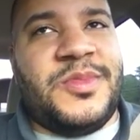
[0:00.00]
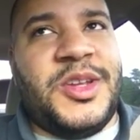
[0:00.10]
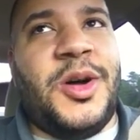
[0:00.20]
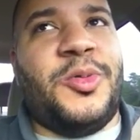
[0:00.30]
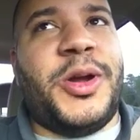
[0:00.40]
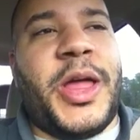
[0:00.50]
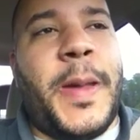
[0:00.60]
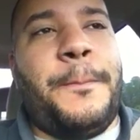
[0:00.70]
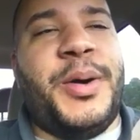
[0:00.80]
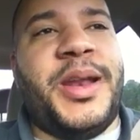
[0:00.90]
you don't
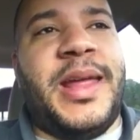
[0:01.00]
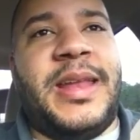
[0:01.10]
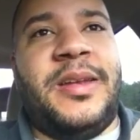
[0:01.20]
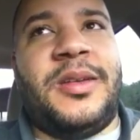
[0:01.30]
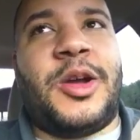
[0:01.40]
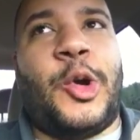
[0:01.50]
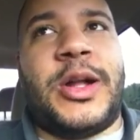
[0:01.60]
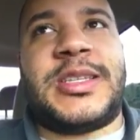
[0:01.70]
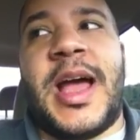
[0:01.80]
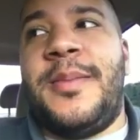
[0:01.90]
really put in
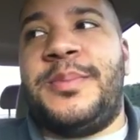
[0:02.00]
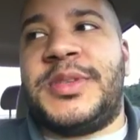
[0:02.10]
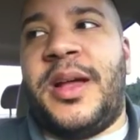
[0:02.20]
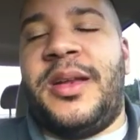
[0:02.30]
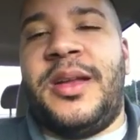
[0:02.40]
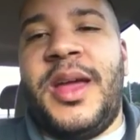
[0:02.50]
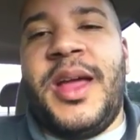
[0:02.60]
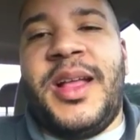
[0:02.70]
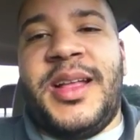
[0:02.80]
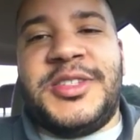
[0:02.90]
quick times on
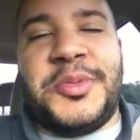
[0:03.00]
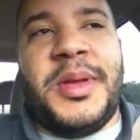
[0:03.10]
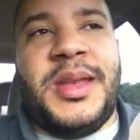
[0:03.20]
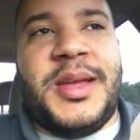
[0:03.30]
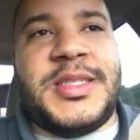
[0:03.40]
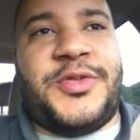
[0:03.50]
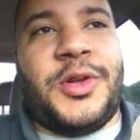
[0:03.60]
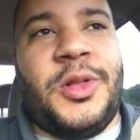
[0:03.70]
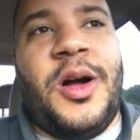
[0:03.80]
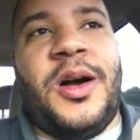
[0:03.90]
intermediates
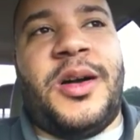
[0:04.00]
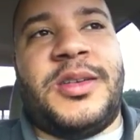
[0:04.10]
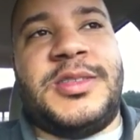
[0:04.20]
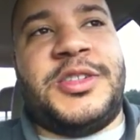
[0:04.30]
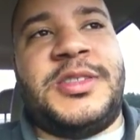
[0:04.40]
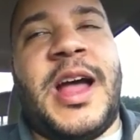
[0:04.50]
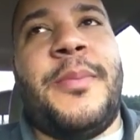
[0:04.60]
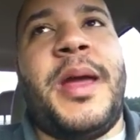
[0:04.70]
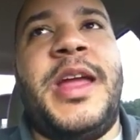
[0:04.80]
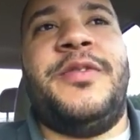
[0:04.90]
for long because they're just
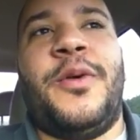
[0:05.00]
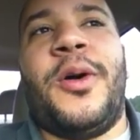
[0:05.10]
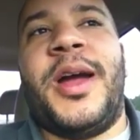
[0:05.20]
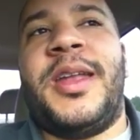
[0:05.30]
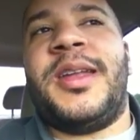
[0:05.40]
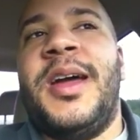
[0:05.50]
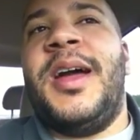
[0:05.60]
not made for it.